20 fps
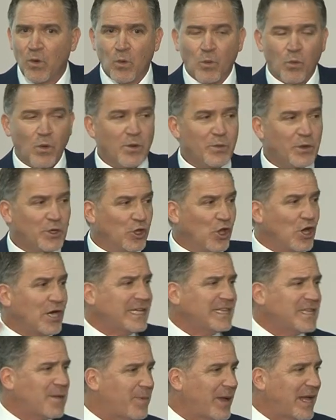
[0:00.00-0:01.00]
When we look
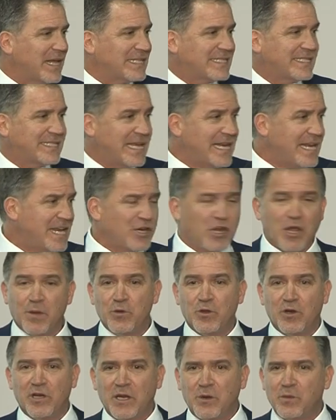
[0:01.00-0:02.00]
at the Palestinian
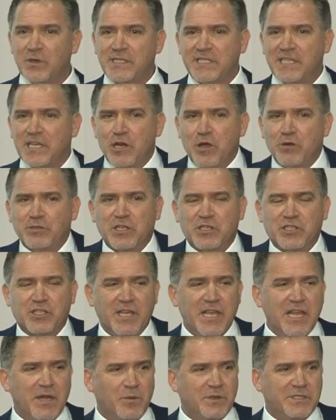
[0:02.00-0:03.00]
community, we see no such
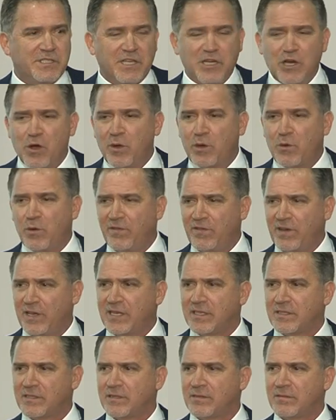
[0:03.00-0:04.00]
thing. We see no
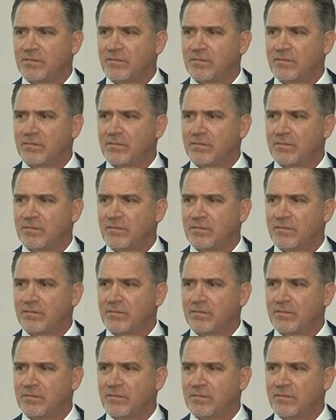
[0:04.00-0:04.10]
equivalent.